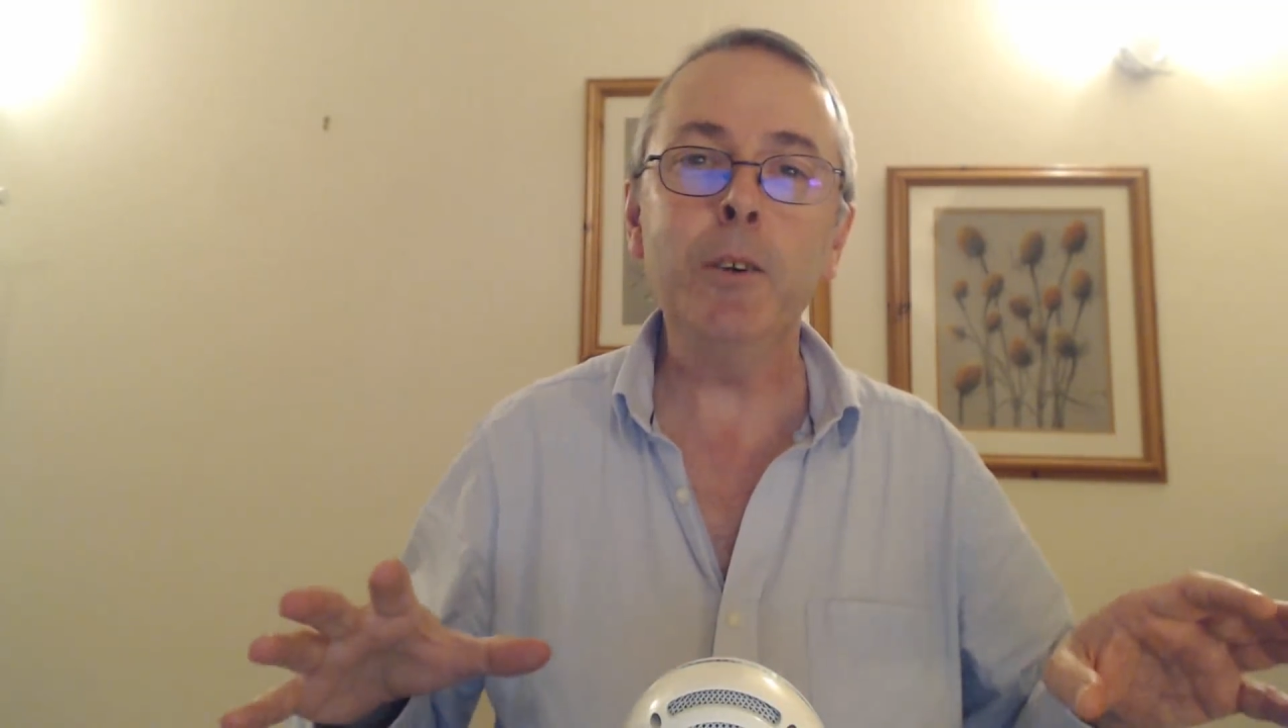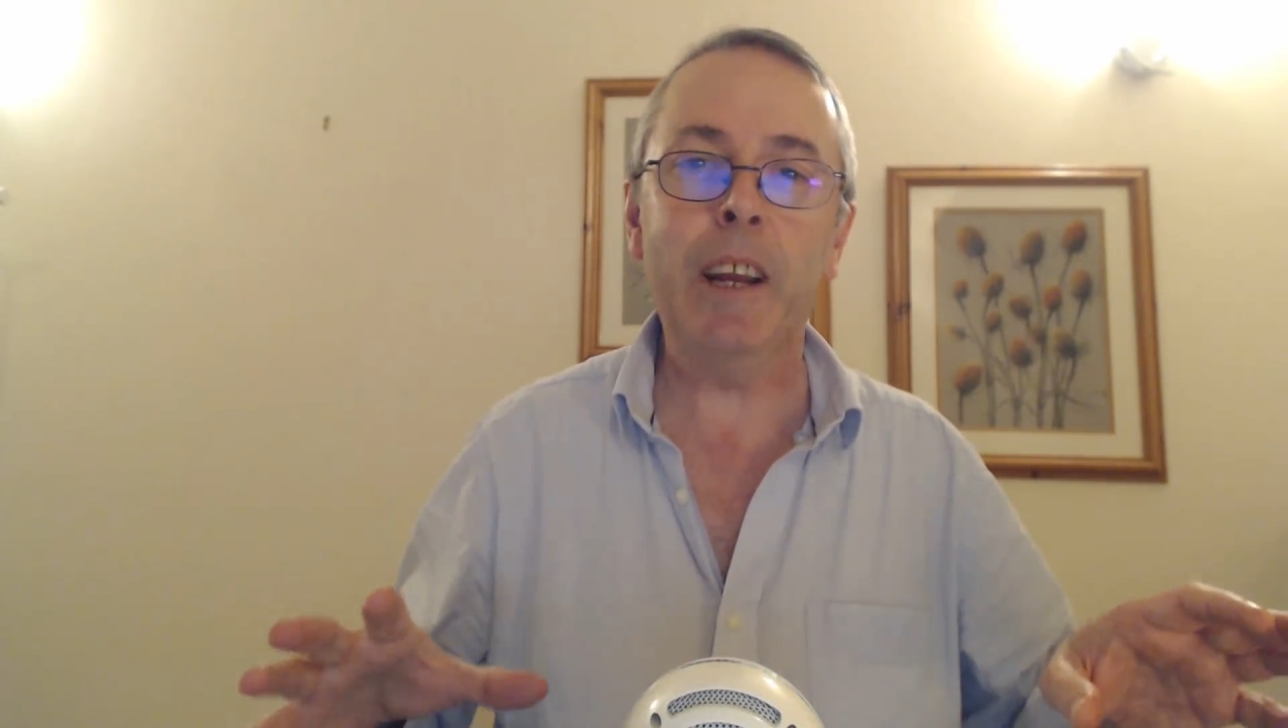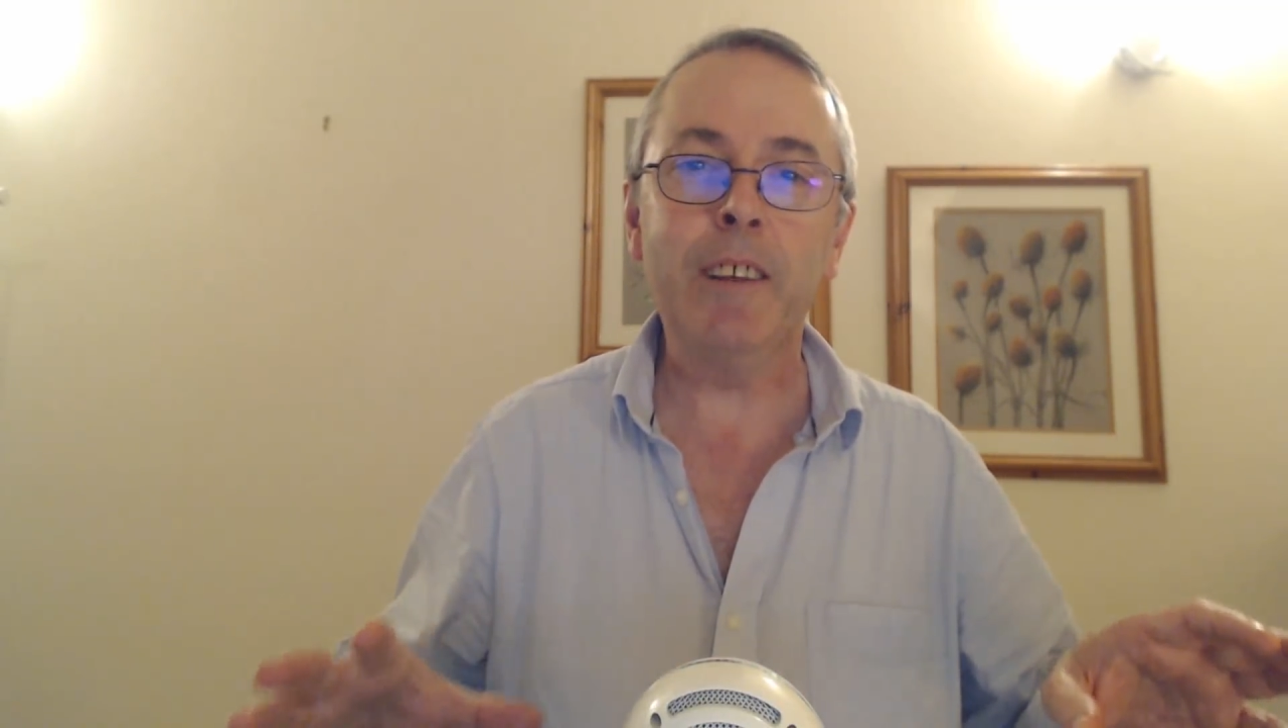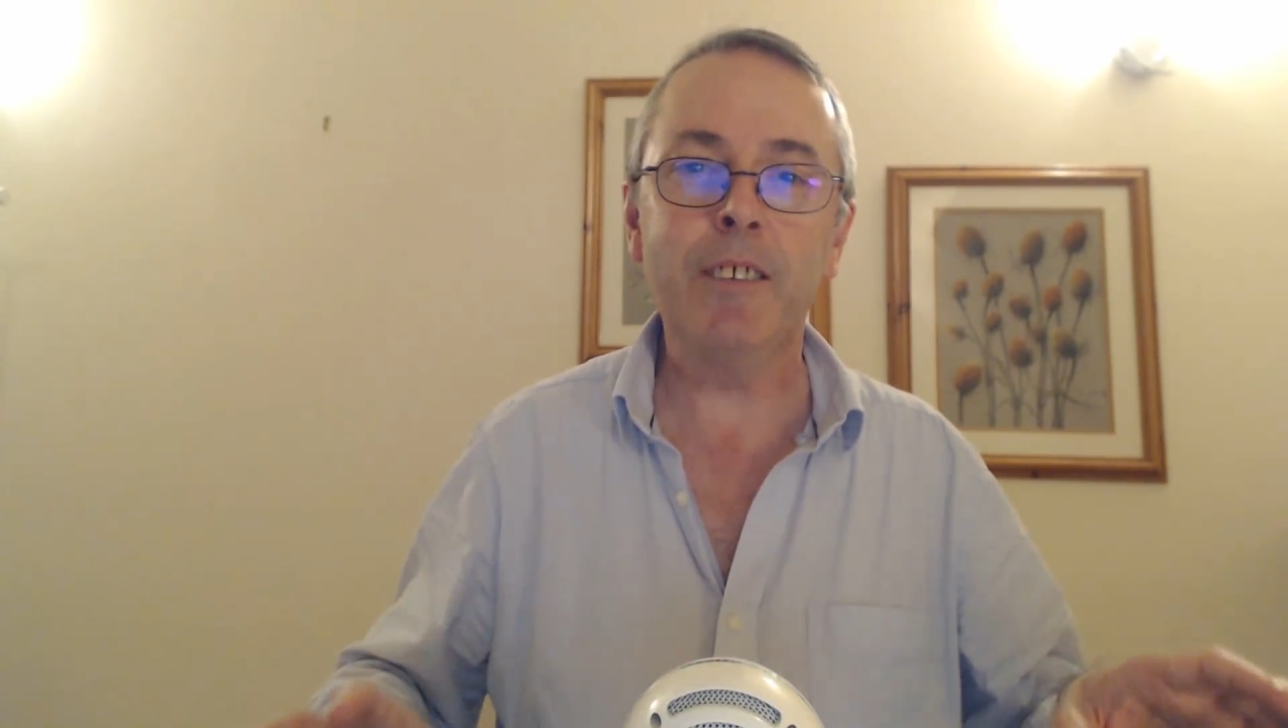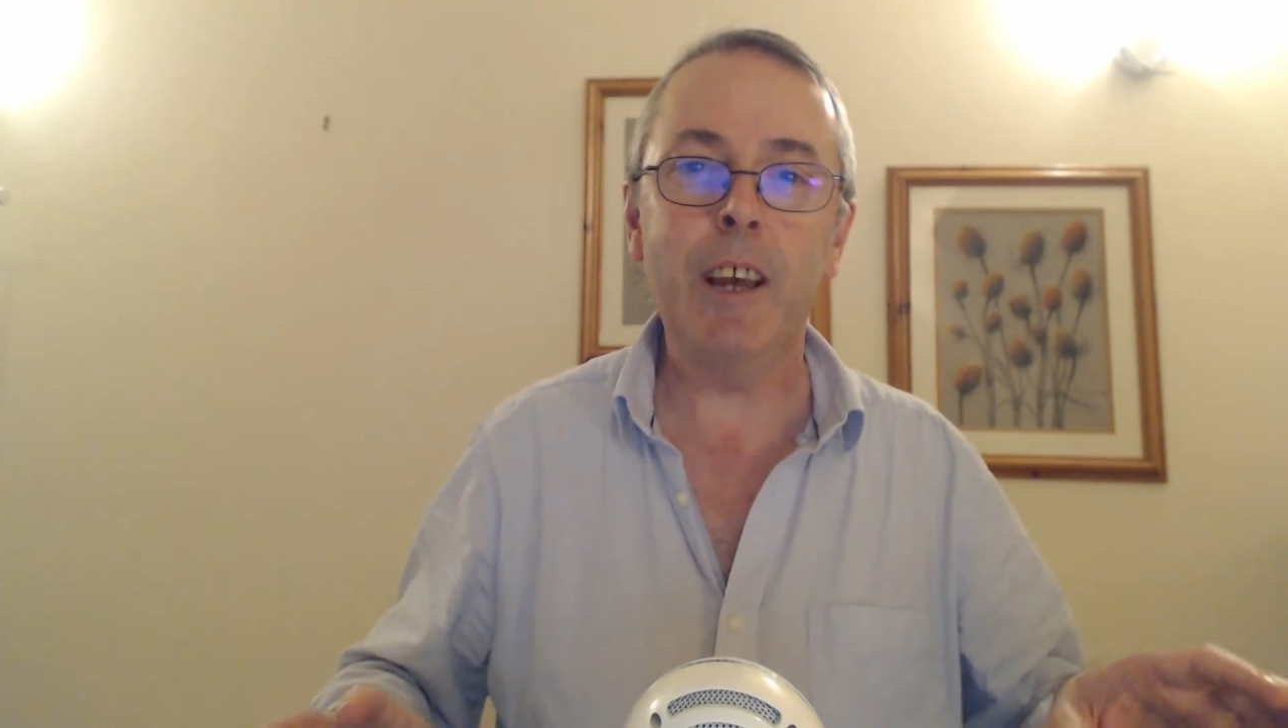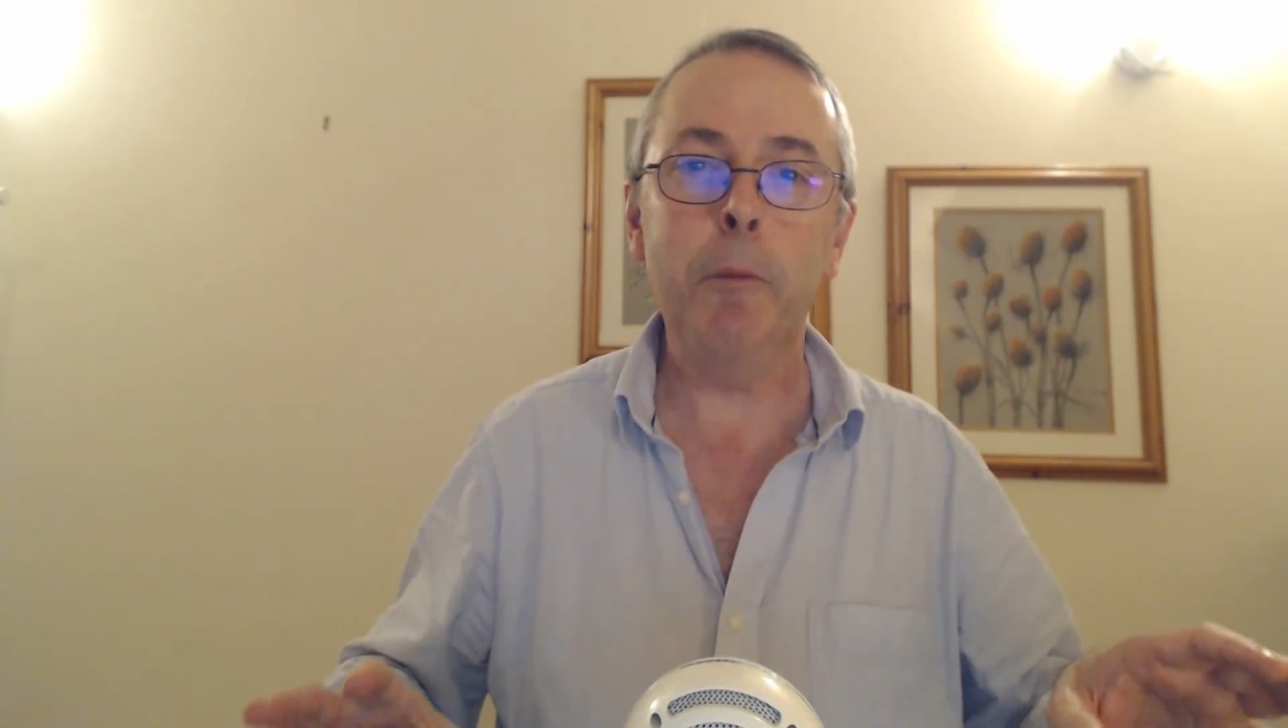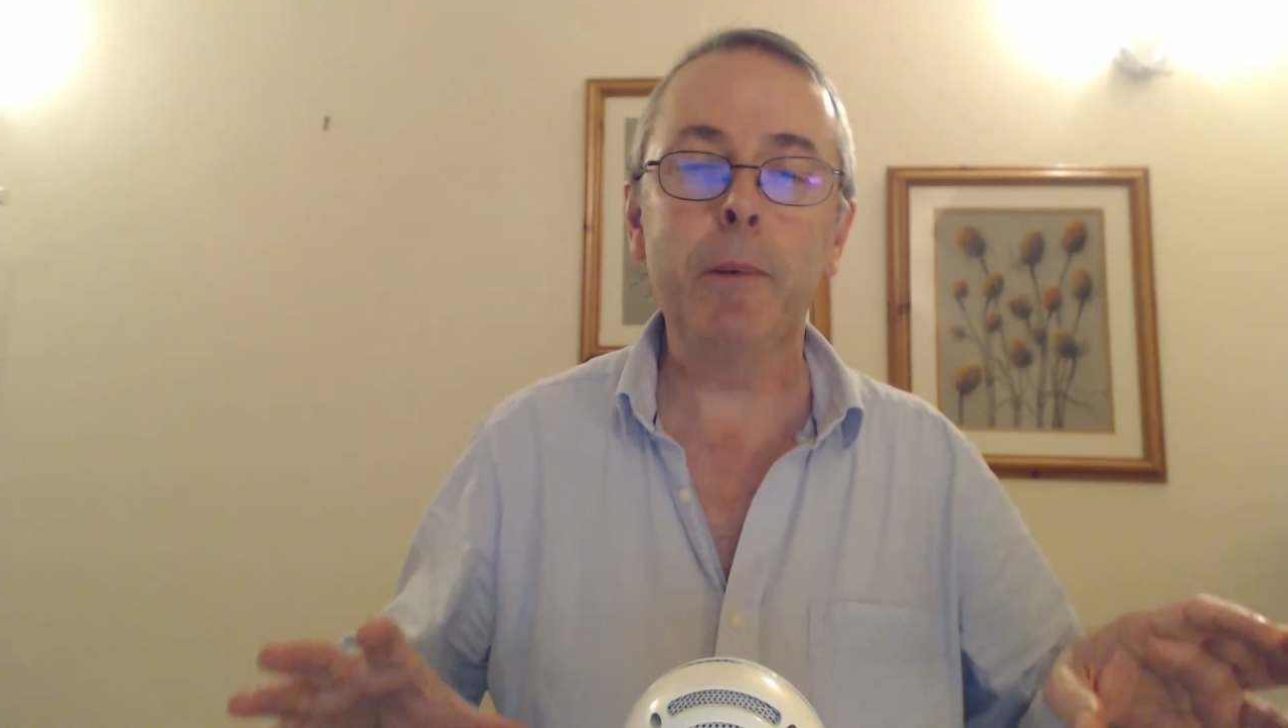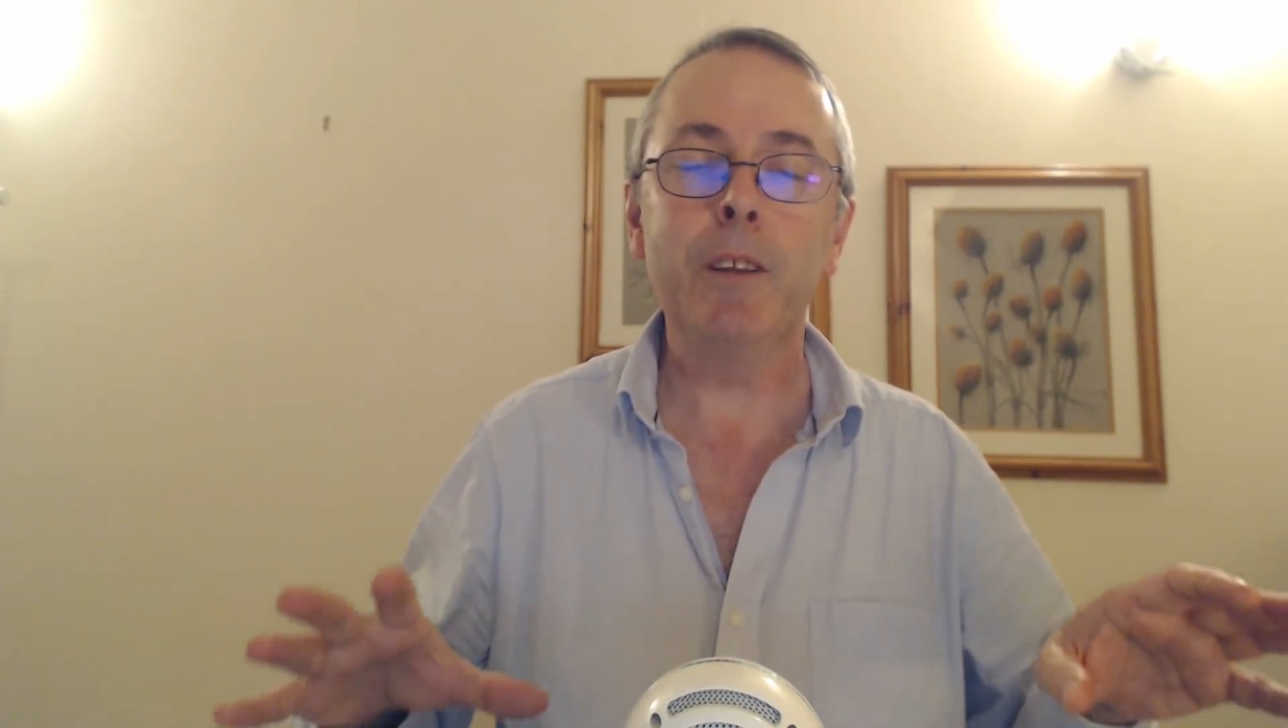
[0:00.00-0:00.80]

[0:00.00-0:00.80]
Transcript: accept